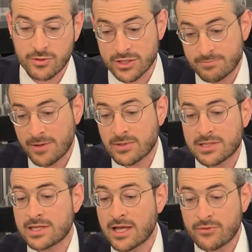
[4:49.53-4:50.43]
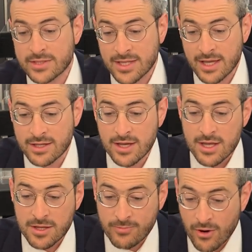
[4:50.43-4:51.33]
Because biblically, like we said,
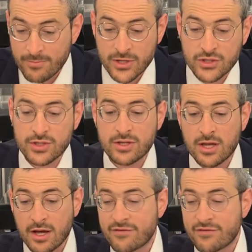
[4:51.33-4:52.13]
the prohibition